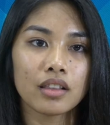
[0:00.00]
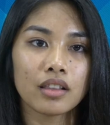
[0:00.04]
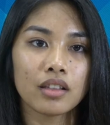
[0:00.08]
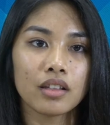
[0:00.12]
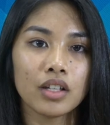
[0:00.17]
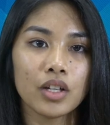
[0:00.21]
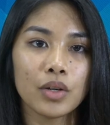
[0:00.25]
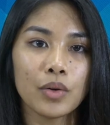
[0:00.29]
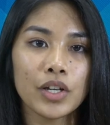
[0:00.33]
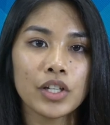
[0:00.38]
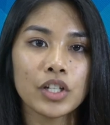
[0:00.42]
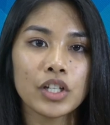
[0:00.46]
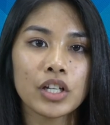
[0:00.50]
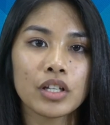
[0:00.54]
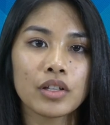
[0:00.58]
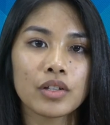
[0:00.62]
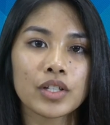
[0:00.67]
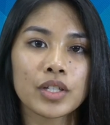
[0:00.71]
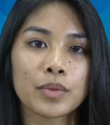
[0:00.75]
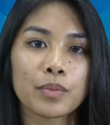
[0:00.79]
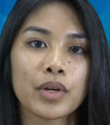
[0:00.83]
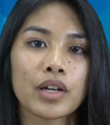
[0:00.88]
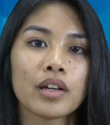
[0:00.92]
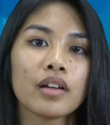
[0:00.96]
U H
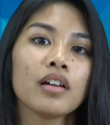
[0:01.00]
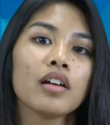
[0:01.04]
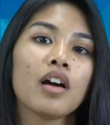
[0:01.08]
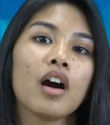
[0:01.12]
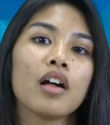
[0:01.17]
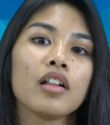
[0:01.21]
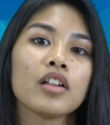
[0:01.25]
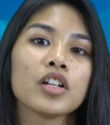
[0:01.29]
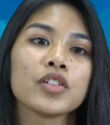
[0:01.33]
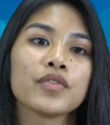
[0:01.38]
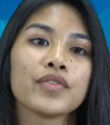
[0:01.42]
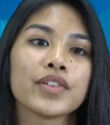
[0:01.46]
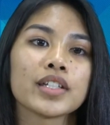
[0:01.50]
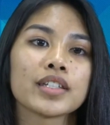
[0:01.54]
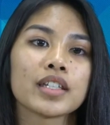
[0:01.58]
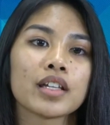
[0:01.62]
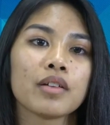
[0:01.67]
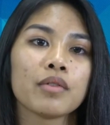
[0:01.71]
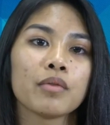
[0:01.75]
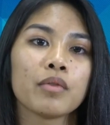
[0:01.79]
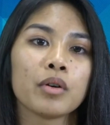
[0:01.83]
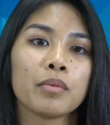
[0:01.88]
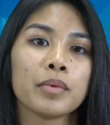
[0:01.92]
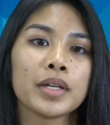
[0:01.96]
Hilo Spring College
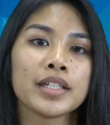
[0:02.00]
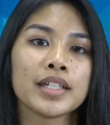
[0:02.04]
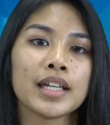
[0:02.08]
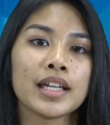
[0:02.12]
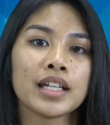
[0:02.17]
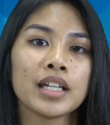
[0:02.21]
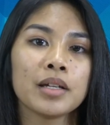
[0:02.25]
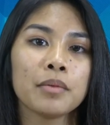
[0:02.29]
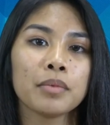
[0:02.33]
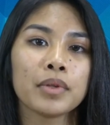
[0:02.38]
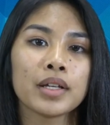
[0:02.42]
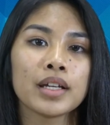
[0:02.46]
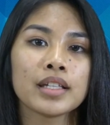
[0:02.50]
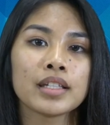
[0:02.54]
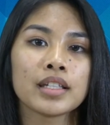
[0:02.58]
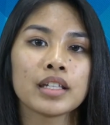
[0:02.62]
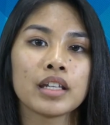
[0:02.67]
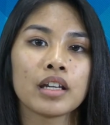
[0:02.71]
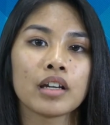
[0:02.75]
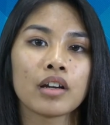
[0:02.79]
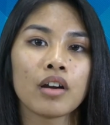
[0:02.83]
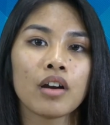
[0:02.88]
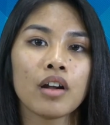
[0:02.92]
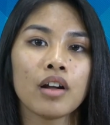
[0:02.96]
Visit will be taking place
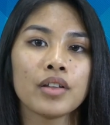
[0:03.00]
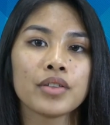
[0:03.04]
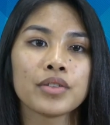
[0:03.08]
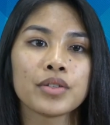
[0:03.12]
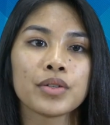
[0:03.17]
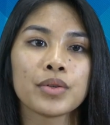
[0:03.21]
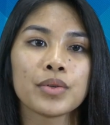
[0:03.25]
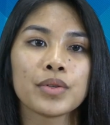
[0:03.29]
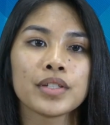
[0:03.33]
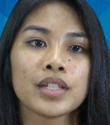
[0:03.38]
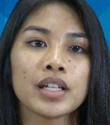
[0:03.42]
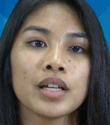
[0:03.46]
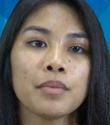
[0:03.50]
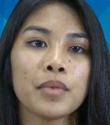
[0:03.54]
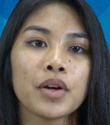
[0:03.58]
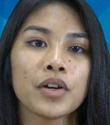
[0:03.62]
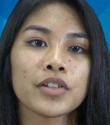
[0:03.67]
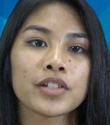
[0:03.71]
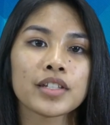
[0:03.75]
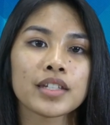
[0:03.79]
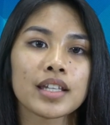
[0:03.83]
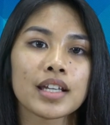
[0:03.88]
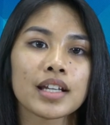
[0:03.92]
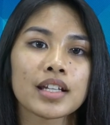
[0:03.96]
here on Tuesday,
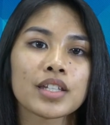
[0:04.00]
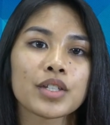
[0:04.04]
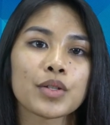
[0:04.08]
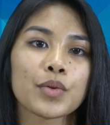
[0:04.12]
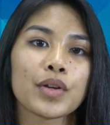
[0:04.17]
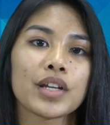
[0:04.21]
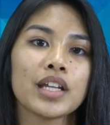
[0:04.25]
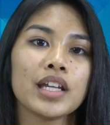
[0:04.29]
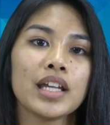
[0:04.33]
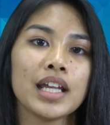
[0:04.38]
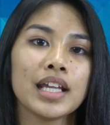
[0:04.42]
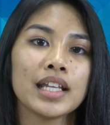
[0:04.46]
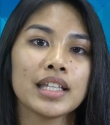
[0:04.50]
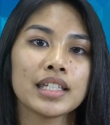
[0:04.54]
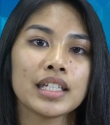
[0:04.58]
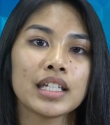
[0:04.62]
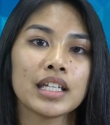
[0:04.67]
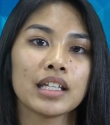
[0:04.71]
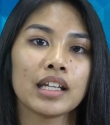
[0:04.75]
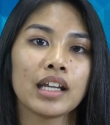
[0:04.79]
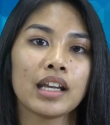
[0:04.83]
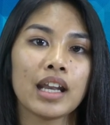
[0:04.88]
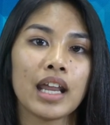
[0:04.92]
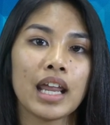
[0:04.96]
March sixth, twenty
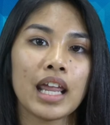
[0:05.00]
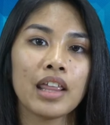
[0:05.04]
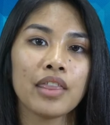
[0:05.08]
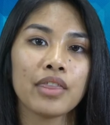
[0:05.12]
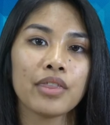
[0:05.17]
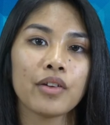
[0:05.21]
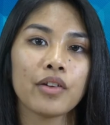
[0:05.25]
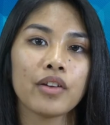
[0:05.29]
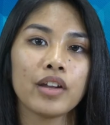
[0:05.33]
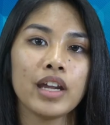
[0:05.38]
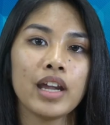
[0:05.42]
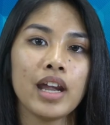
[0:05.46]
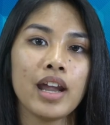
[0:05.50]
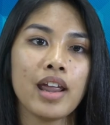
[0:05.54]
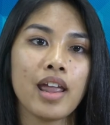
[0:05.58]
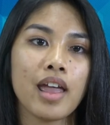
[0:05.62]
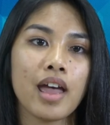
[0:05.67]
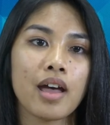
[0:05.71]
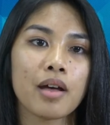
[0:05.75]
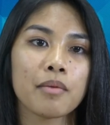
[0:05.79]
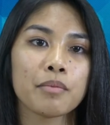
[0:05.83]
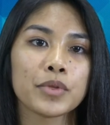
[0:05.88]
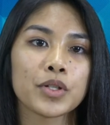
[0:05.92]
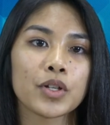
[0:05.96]
eighteen at eight thirty a
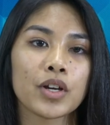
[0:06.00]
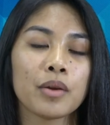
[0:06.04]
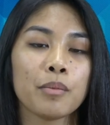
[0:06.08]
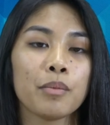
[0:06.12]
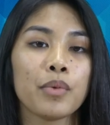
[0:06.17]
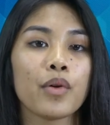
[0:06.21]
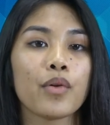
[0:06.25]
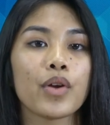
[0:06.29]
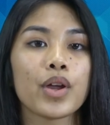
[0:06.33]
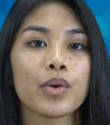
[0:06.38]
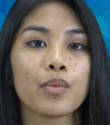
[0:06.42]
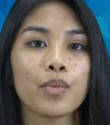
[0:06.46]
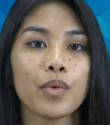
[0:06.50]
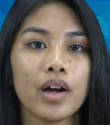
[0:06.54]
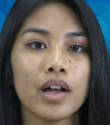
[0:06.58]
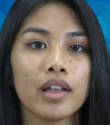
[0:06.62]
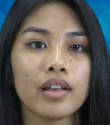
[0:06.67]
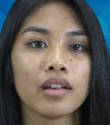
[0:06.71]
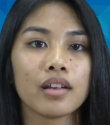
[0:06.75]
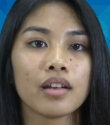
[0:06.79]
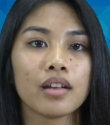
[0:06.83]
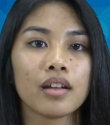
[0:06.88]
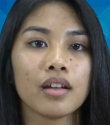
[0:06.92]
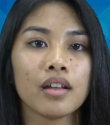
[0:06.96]
m during Period
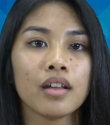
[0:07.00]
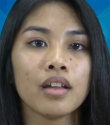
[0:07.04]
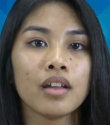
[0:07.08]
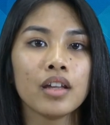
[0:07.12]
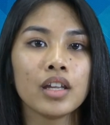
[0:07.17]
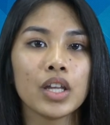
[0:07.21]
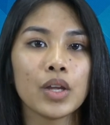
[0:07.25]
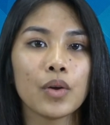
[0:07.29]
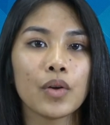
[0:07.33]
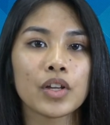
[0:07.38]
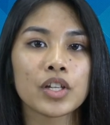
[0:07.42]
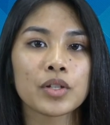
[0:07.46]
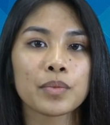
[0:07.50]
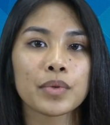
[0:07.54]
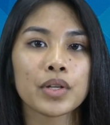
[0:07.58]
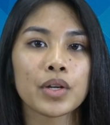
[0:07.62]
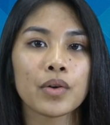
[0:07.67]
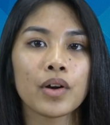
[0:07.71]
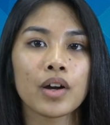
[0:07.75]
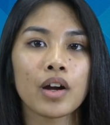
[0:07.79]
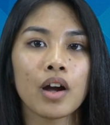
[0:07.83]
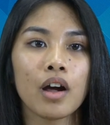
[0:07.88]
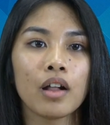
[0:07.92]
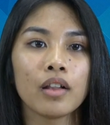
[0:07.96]
one. U H
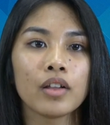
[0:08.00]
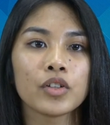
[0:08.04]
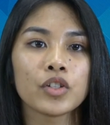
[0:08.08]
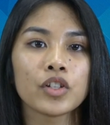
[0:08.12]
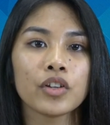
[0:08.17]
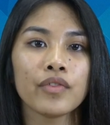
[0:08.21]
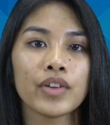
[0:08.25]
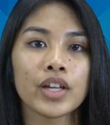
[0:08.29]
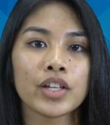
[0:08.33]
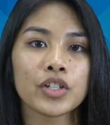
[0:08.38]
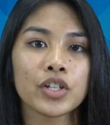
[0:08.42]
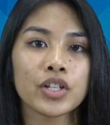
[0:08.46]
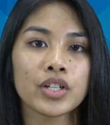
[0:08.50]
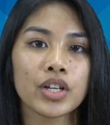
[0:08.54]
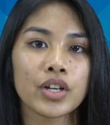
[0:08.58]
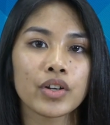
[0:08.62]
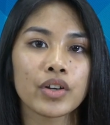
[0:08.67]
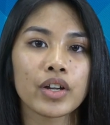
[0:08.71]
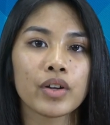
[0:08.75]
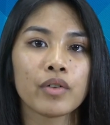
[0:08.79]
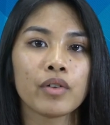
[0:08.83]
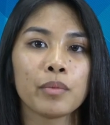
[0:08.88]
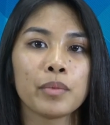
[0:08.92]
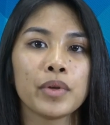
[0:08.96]
Manoa College of
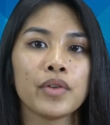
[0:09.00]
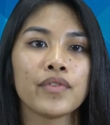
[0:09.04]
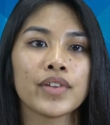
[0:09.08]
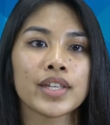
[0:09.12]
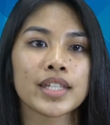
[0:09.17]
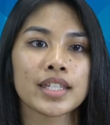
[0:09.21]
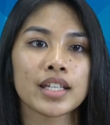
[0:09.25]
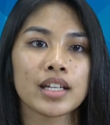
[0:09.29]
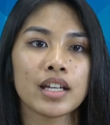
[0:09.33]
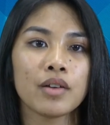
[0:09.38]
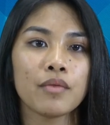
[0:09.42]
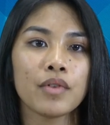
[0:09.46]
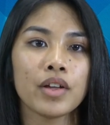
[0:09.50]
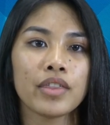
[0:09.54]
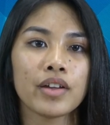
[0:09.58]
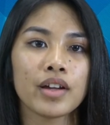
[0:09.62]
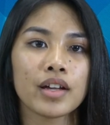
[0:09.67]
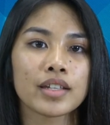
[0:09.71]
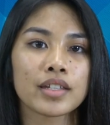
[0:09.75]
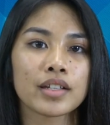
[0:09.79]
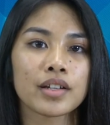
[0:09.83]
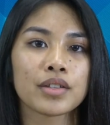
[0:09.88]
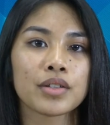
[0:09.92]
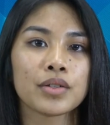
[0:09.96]
Engineering will be visiting with
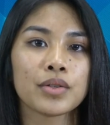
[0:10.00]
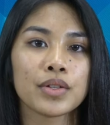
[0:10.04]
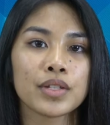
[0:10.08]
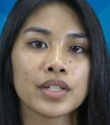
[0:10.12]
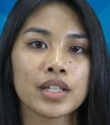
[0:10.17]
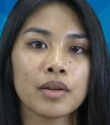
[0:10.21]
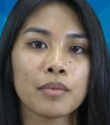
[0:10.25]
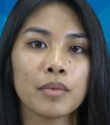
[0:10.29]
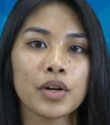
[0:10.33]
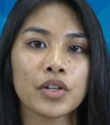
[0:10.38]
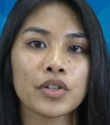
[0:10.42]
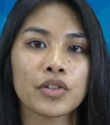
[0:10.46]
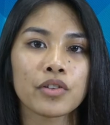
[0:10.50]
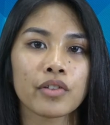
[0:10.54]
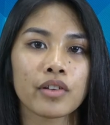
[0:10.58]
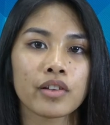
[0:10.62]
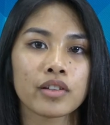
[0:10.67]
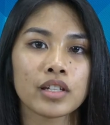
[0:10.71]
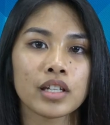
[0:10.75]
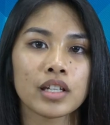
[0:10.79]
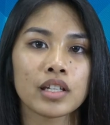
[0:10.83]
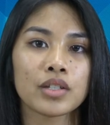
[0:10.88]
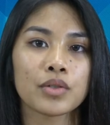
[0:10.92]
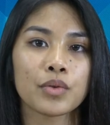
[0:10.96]
us on Tuesday, March
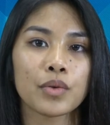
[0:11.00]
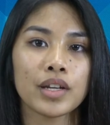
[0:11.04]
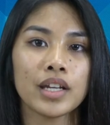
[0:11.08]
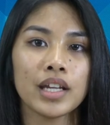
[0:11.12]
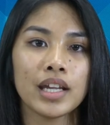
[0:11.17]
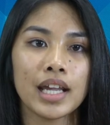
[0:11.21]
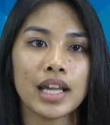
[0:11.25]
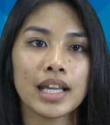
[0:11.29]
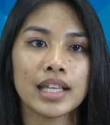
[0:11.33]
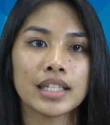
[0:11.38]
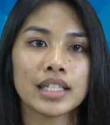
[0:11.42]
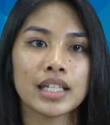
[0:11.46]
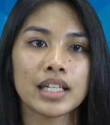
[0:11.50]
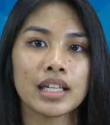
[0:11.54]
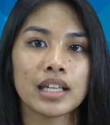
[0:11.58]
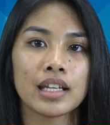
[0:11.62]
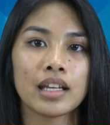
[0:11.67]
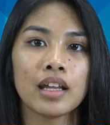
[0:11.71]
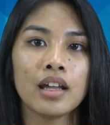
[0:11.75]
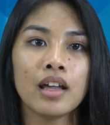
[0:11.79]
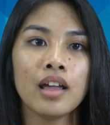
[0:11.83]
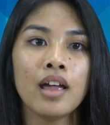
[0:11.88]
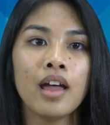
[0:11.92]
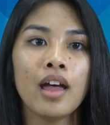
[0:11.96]
thirteenth, twenty
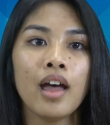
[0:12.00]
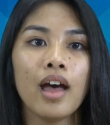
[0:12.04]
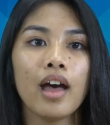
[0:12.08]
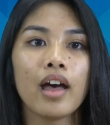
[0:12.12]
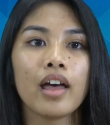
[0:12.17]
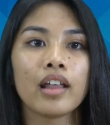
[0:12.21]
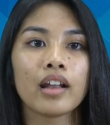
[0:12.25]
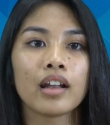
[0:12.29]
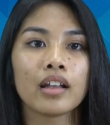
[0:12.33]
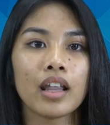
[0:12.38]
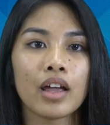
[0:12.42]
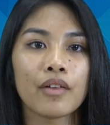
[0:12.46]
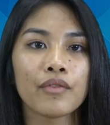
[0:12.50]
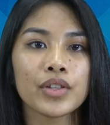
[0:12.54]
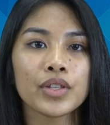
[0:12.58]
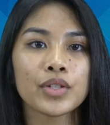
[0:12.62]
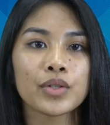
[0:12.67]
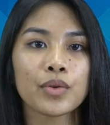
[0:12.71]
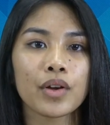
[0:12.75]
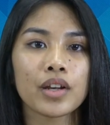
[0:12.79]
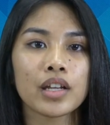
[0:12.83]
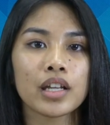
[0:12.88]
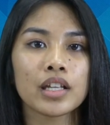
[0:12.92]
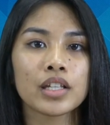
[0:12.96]
eighteen at eleven
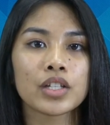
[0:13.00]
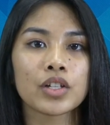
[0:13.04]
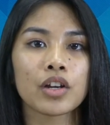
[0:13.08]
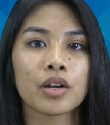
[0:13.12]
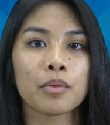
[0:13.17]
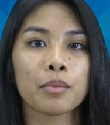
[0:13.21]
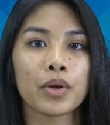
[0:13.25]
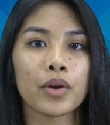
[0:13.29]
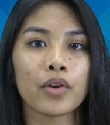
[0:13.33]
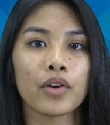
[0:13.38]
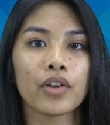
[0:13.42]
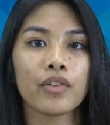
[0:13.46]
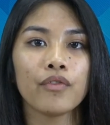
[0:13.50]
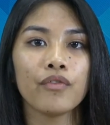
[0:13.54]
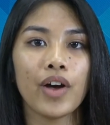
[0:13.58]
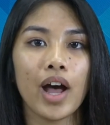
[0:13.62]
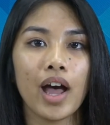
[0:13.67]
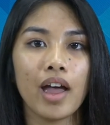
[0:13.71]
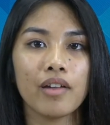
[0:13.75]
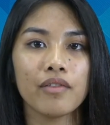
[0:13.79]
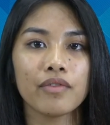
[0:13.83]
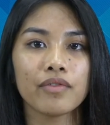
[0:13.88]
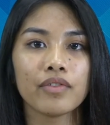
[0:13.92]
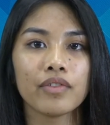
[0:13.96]
twenty during Period
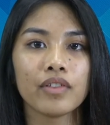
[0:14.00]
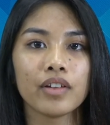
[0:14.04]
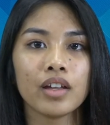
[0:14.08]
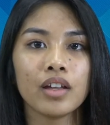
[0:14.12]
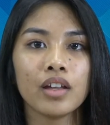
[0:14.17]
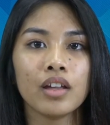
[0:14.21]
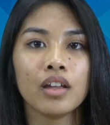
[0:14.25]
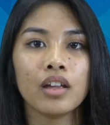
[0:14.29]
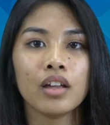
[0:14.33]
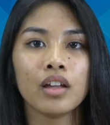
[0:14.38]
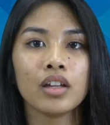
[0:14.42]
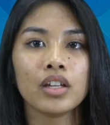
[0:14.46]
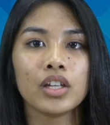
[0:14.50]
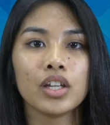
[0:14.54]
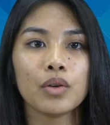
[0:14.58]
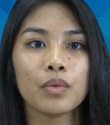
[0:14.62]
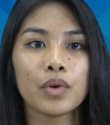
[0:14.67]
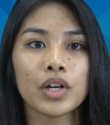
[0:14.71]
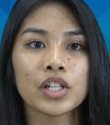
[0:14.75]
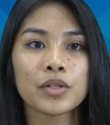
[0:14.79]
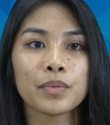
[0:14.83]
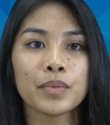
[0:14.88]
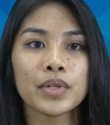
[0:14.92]
five. U H